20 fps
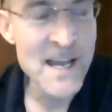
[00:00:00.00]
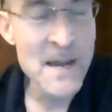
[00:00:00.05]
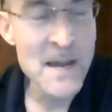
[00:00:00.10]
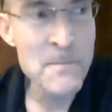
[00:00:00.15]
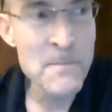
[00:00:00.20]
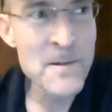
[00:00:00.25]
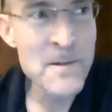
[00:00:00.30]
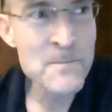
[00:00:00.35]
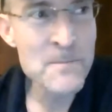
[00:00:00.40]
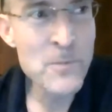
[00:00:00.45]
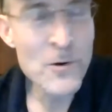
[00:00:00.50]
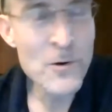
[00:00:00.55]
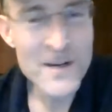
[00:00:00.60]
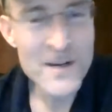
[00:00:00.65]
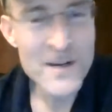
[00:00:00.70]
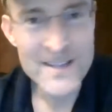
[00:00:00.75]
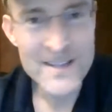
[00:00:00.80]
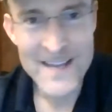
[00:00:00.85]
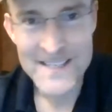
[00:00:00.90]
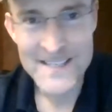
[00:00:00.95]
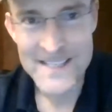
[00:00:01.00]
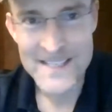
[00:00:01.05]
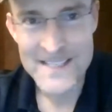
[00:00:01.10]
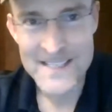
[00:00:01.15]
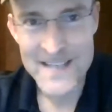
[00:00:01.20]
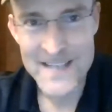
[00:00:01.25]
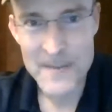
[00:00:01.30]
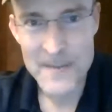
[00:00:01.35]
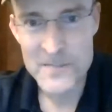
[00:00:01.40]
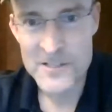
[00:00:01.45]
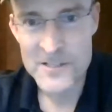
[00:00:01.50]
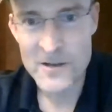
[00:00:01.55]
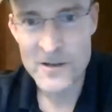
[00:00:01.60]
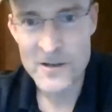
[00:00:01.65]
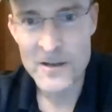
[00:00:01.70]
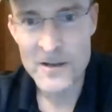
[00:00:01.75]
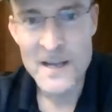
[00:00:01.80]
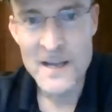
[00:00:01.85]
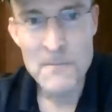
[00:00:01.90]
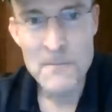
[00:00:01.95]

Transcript: But boy, that's a snappy song.